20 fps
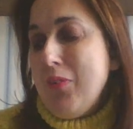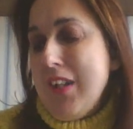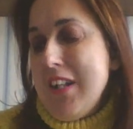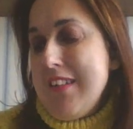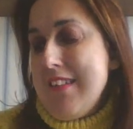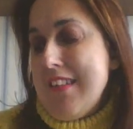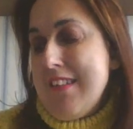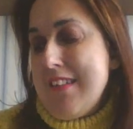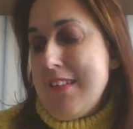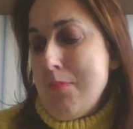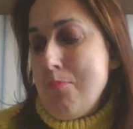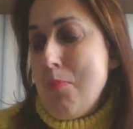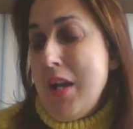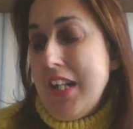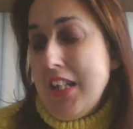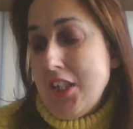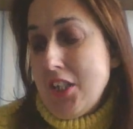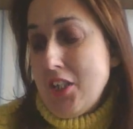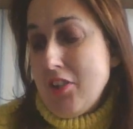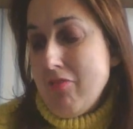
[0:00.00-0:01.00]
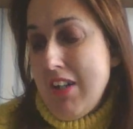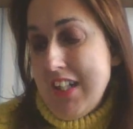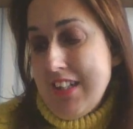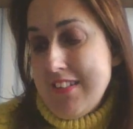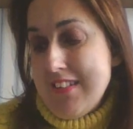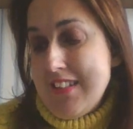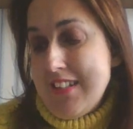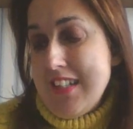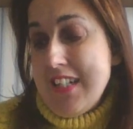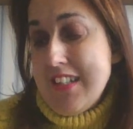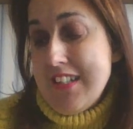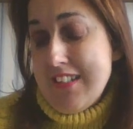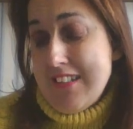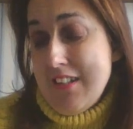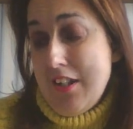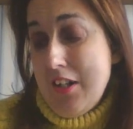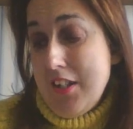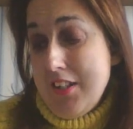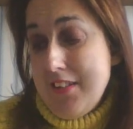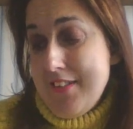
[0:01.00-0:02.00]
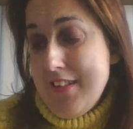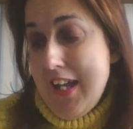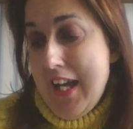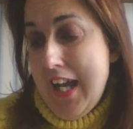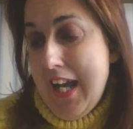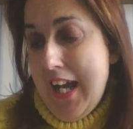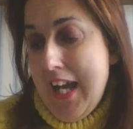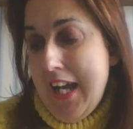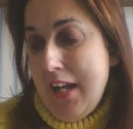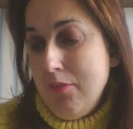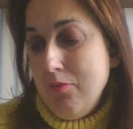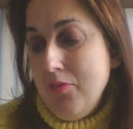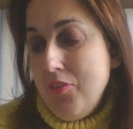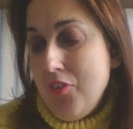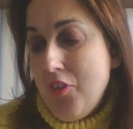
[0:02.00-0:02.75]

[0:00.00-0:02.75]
This is a picturesque seaside town